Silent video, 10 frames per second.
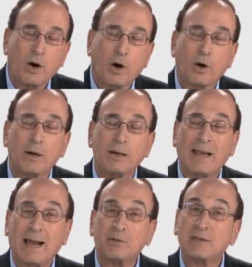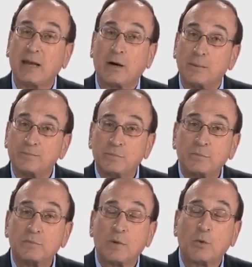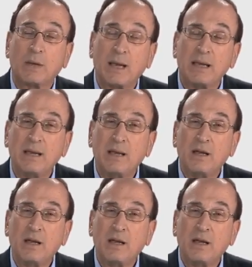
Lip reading: are out there. Okay?